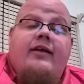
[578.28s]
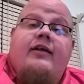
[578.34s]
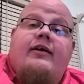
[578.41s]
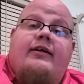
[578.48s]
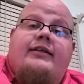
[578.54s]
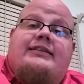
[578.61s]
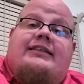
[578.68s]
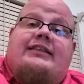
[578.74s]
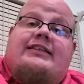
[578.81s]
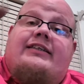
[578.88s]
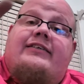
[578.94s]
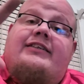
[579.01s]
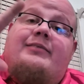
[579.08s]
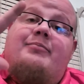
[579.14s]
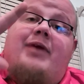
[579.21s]
is just
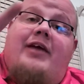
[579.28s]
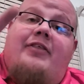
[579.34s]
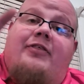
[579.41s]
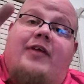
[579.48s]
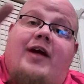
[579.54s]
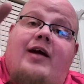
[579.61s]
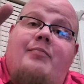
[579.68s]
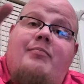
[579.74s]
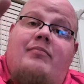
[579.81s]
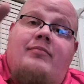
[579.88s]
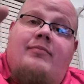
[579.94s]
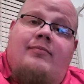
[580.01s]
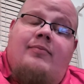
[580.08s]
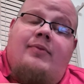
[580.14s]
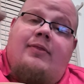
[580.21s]
using my thumb
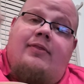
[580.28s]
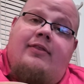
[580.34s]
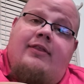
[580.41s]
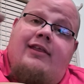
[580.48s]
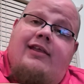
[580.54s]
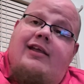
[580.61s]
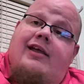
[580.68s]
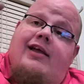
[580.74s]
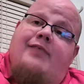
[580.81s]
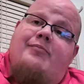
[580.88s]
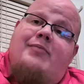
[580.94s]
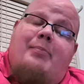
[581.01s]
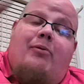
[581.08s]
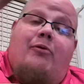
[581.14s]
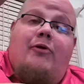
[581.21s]
and
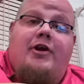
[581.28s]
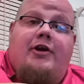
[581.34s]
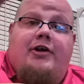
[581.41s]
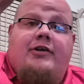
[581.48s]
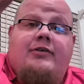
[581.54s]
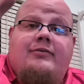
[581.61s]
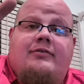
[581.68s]
my pointer.